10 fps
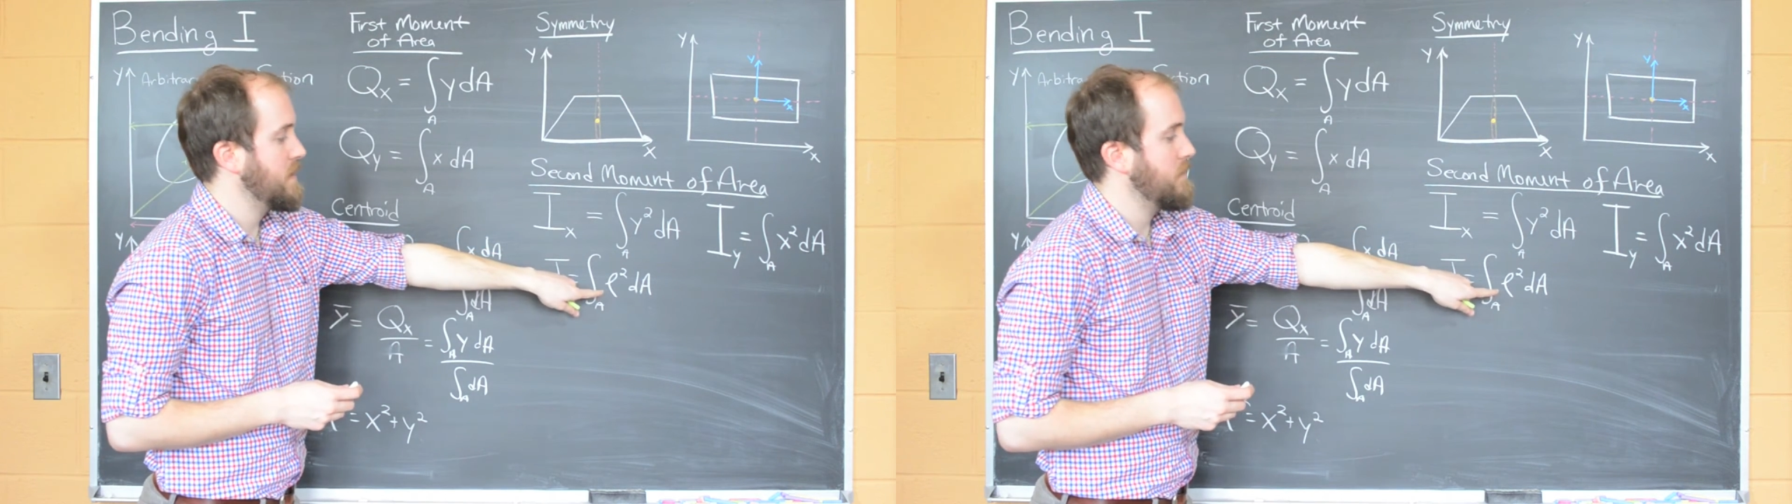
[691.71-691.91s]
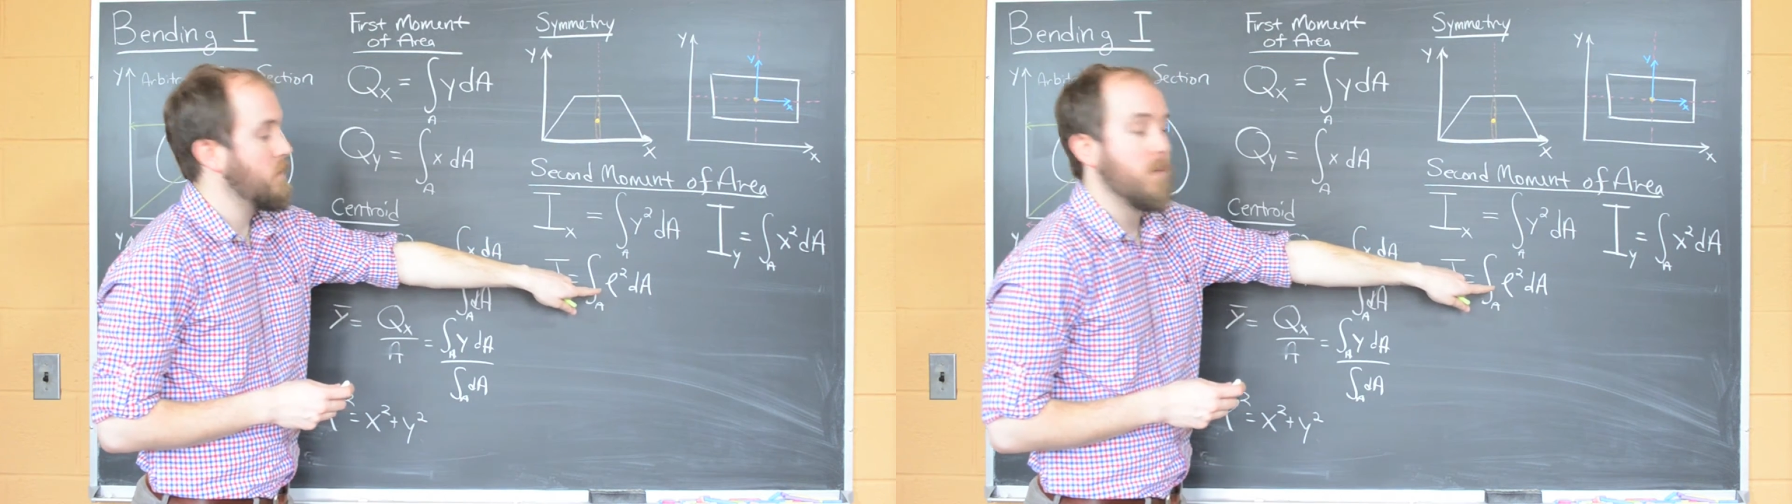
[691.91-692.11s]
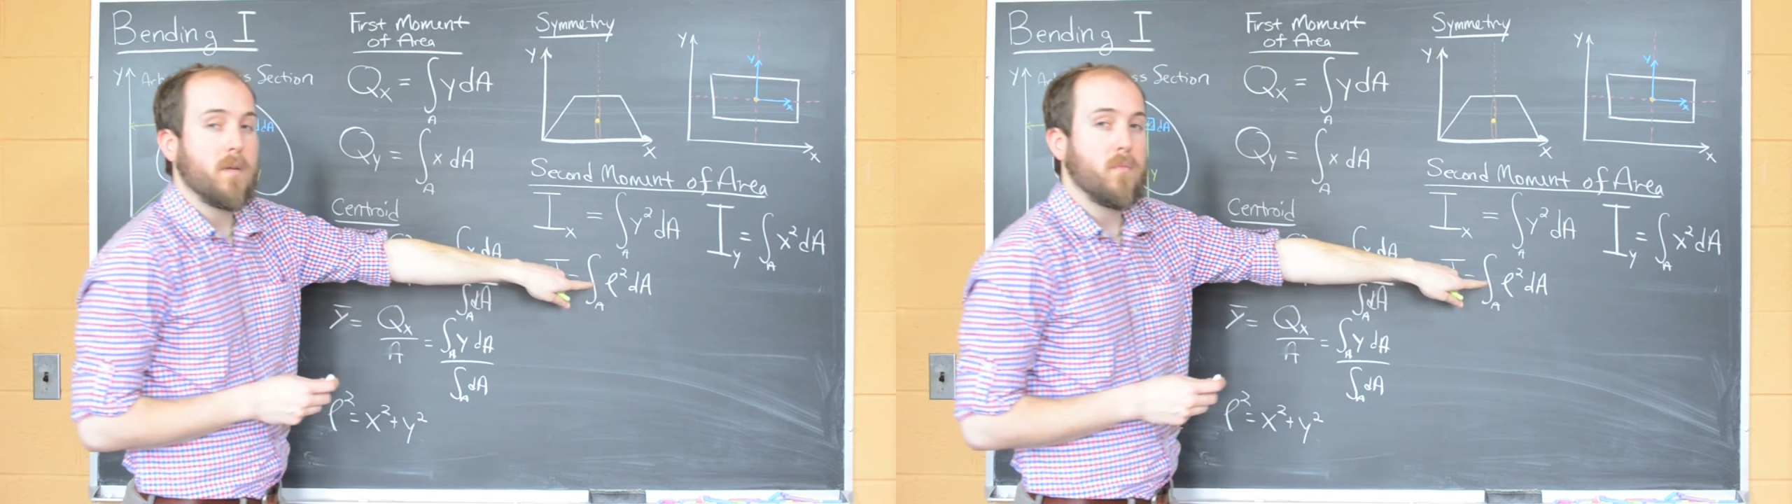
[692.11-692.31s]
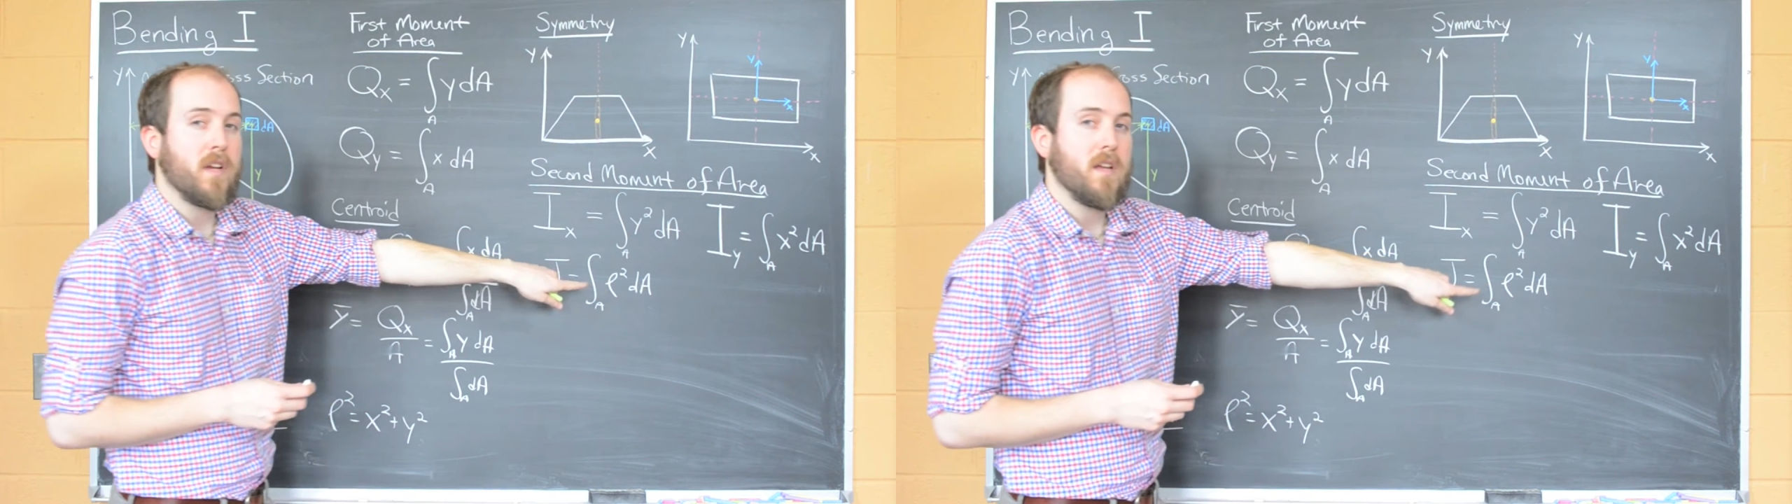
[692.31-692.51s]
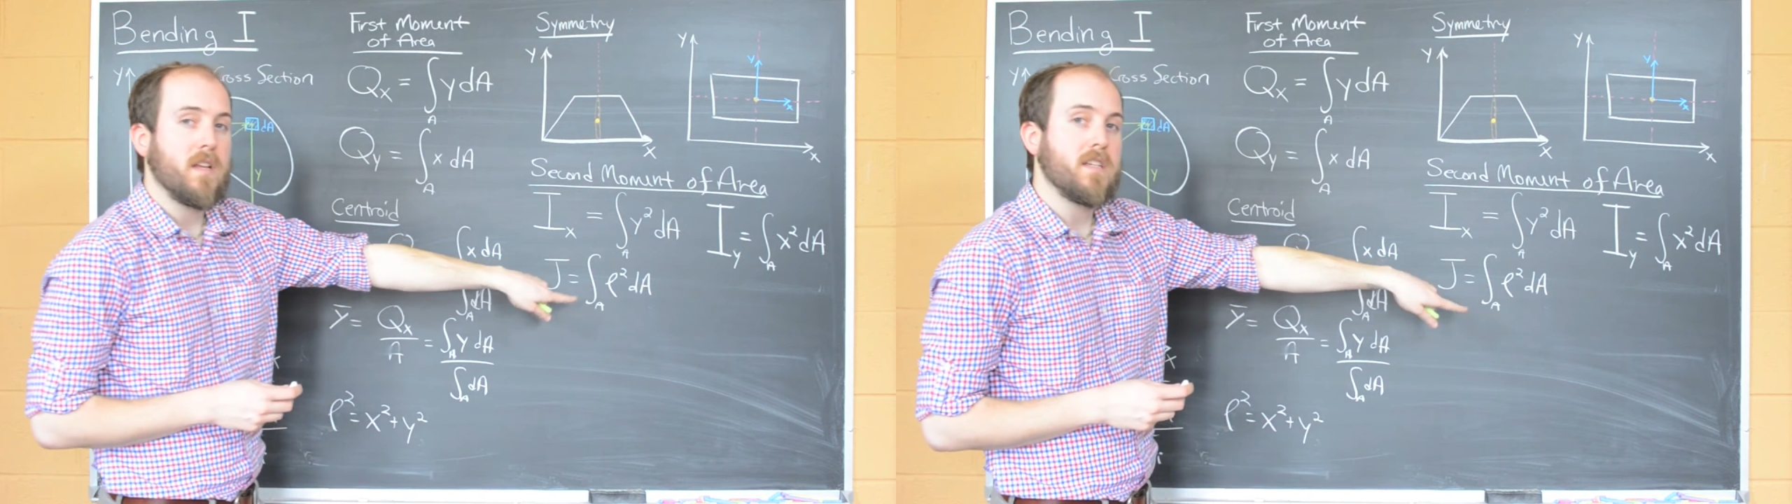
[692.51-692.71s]
if we want to bring
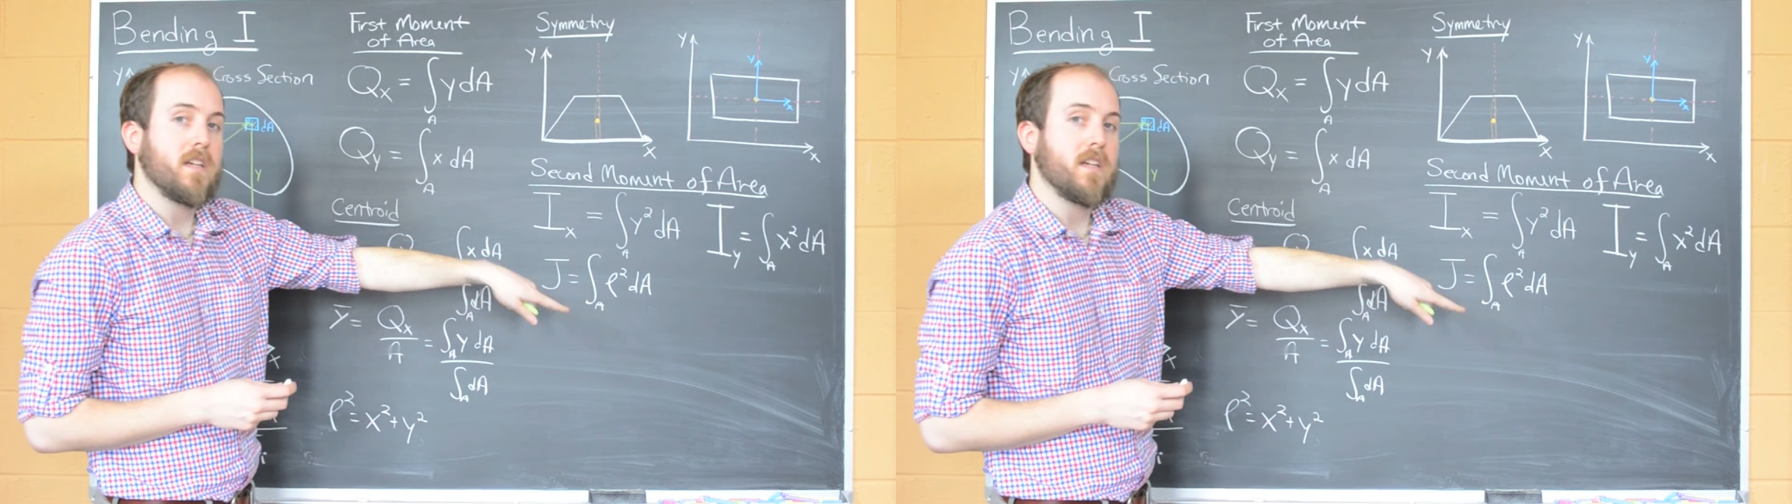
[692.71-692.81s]
it into